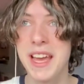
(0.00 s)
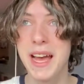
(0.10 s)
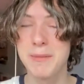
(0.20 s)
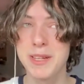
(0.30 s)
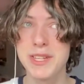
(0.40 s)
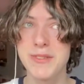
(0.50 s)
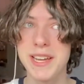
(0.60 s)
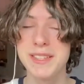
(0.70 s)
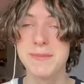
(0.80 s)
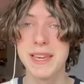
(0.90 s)
I'm gonna try
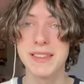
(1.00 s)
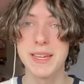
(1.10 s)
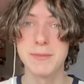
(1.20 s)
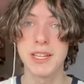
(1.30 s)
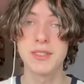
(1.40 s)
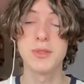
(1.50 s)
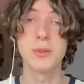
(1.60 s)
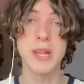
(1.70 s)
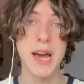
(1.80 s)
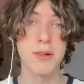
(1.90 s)
to make them not too
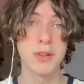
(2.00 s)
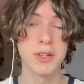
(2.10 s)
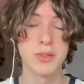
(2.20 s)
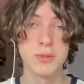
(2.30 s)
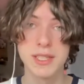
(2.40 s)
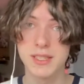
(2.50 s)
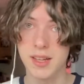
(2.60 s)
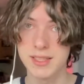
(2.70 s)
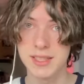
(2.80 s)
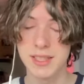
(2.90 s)
loud or too
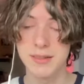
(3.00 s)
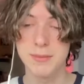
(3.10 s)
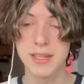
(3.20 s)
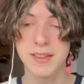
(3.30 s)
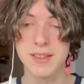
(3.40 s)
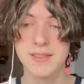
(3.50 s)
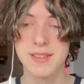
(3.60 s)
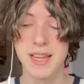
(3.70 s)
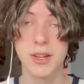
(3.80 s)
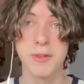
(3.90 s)
disgusting, because
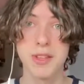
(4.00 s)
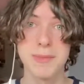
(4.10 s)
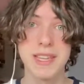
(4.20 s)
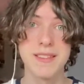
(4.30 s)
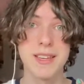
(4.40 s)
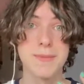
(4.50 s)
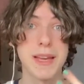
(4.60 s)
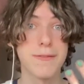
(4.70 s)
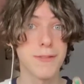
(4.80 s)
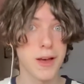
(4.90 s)
I don't want to be like my
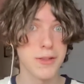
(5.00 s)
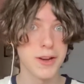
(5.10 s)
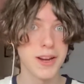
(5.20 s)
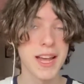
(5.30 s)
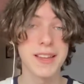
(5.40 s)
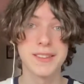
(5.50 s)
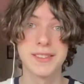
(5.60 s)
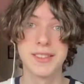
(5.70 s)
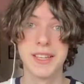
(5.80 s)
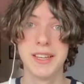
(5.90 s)
father at
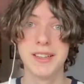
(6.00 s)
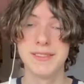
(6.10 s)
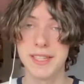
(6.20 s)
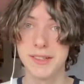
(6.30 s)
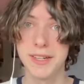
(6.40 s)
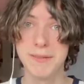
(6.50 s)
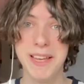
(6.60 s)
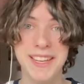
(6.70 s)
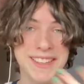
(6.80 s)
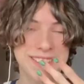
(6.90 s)
dinner.
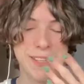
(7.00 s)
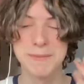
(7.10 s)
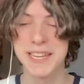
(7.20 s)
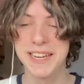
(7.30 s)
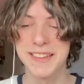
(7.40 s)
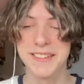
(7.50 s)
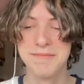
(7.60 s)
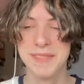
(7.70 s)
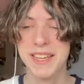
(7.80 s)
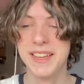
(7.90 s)
No, I'm kidding.
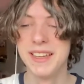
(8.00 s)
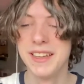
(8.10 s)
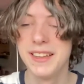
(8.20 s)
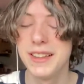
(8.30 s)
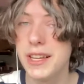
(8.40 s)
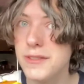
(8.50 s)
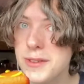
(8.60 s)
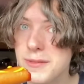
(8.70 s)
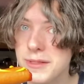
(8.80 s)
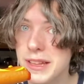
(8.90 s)
Love
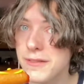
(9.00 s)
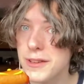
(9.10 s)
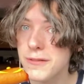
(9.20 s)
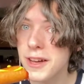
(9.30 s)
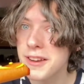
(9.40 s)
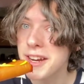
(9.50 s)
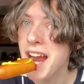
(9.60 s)
you, father.